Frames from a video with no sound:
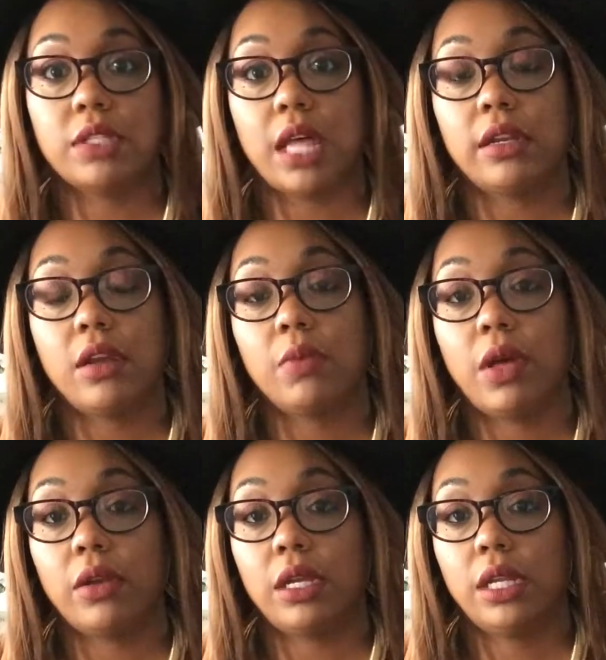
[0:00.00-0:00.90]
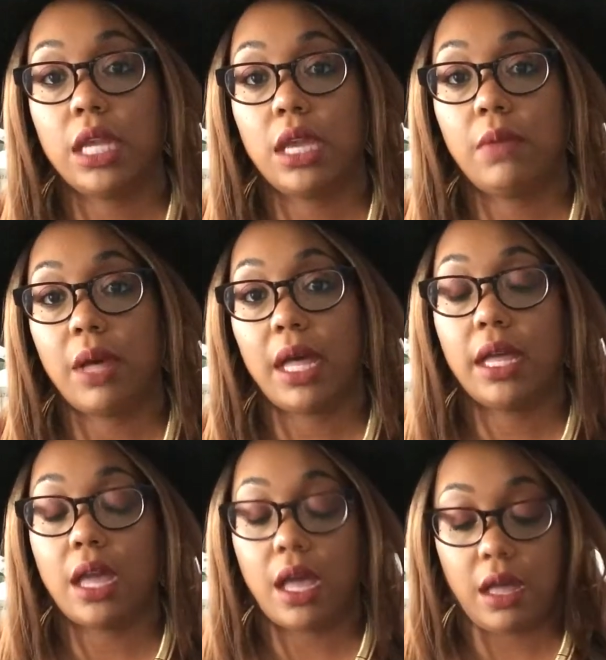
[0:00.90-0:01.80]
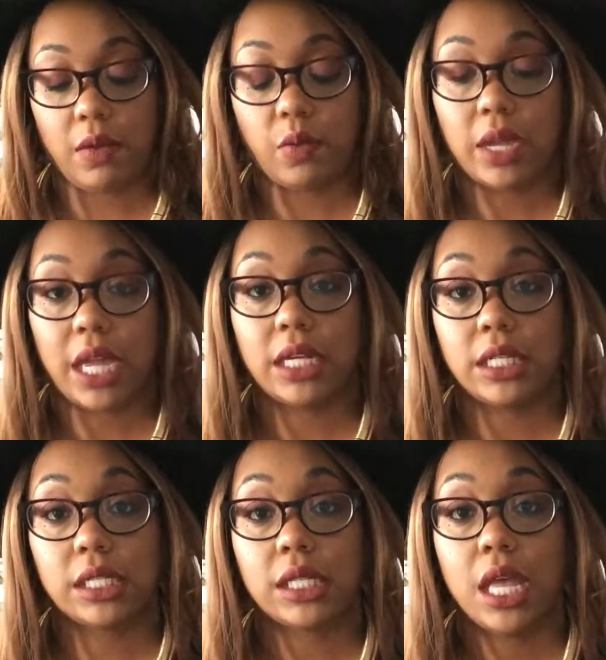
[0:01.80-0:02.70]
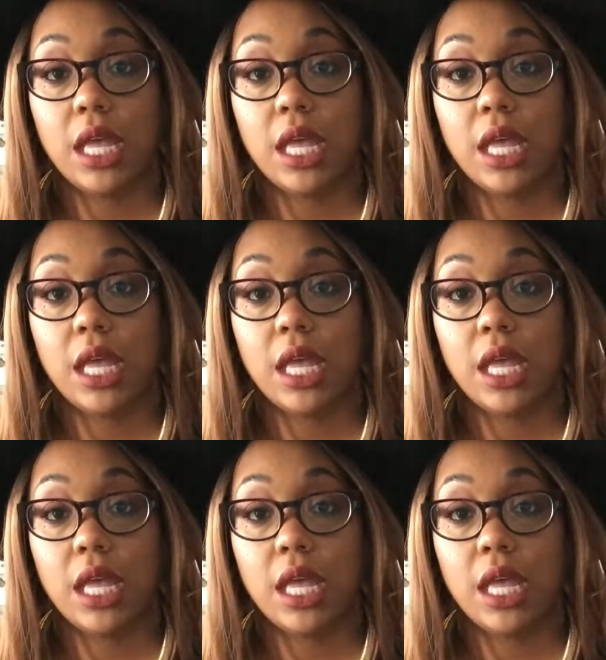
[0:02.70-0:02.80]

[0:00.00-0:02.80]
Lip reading: so I know I'm going to need my Rihanna's